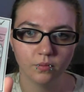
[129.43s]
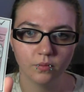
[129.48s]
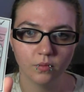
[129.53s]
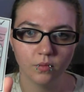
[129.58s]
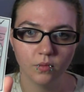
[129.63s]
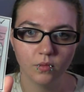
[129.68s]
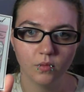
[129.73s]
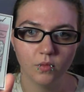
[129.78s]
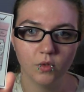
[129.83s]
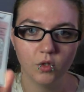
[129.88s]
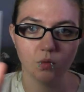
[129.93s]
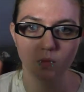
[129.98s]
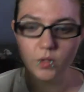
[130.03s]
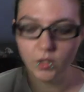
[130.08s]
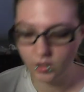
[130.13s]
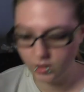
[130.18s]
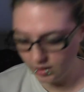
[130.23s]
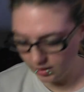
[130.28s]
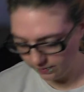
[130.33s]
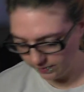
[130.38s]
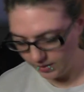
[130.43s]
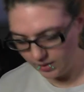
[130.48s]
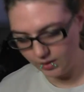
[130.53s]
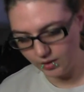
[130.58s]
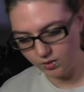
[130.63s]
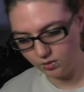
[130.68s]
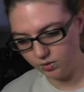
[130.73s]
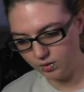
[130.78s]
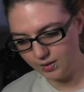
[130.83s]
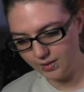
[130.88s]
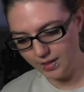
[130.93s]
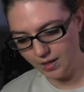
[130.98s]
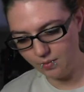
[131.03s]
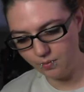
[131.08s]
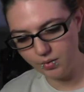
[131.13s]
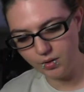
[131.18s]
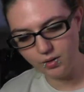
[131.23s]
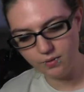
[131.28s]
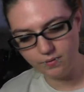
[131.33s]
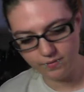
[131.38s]
So we just have a little sample
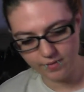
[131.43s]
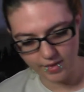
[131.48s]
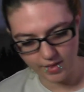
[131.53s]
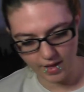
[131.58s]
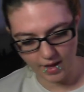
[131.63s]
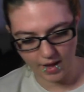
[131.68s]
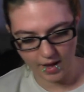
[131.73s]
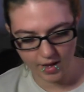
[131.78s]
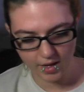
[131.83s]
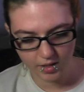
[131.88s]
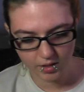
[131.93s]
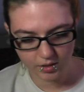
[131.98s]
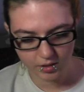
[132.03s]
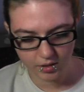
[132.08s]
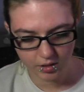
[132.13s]
of that.